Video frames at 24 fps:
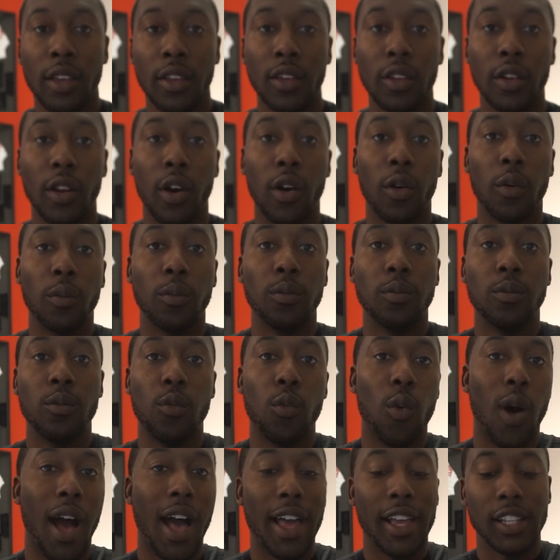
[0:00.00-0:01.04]
you know,
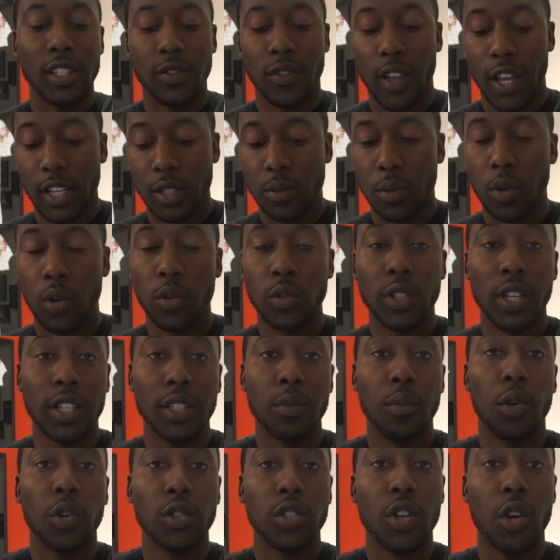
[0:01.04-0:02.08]
why it's flexible or does
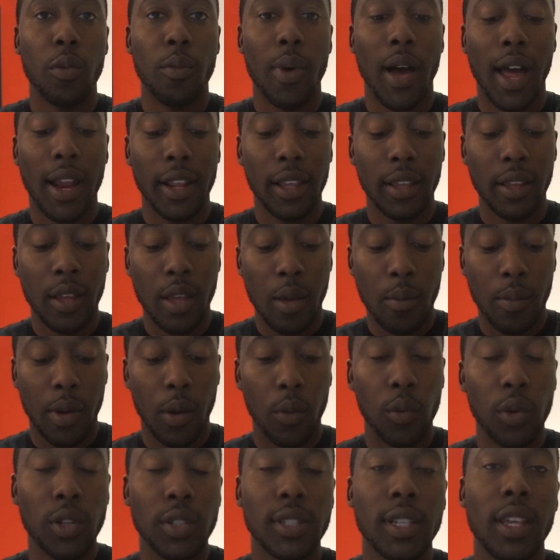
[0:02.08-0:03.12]
mold to your body. But
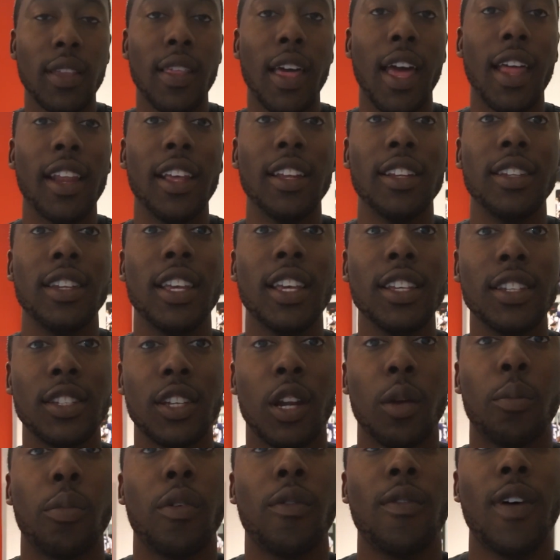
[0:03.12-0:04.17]
I will say that it is
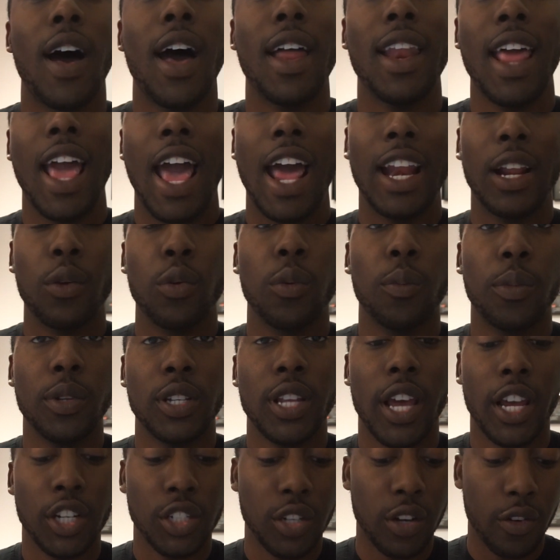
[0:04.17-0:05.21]
gonna provide adequate
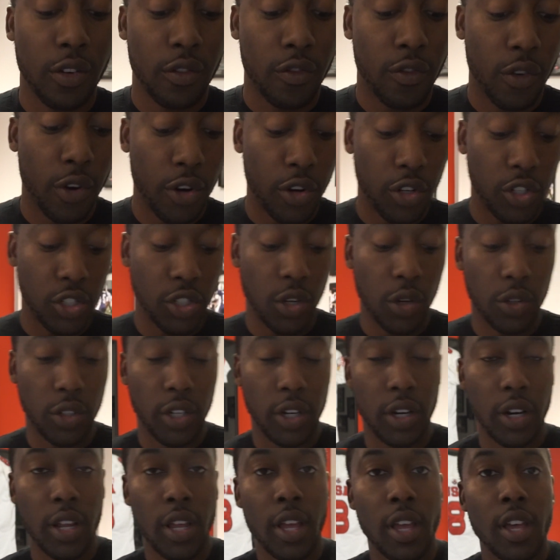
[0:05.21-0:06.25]
protection for your
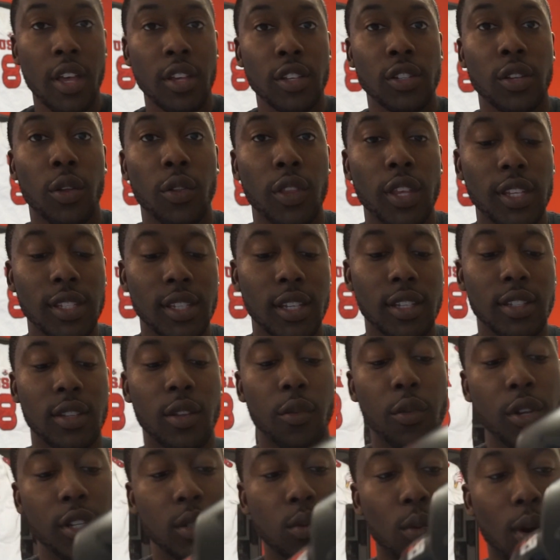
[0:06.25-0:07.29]
shoulder. So this is the
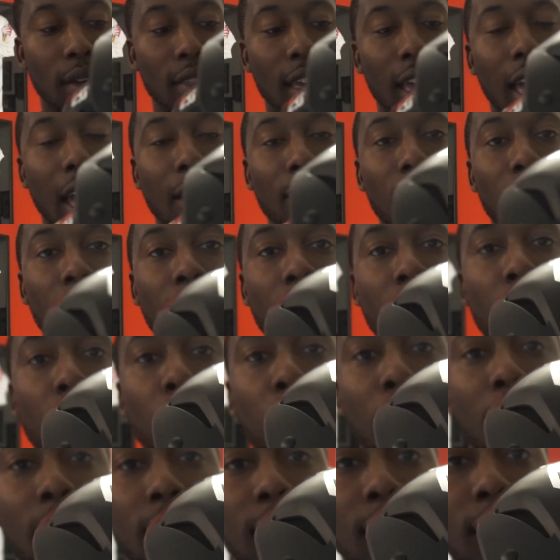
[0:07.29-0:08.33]
reason why they have it here,
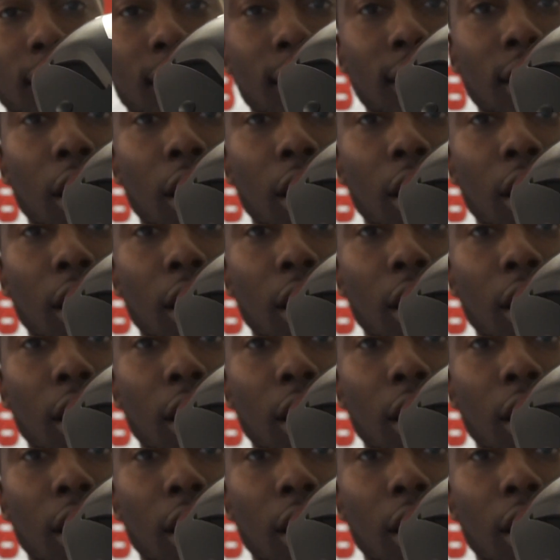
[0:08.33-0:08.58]
because this is